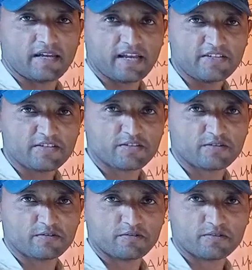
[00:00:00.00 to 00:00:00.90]

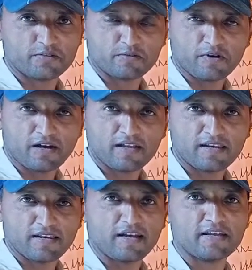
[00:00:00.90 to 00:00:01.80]
answer you
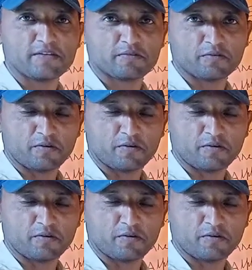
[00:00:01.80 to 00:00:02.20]
online,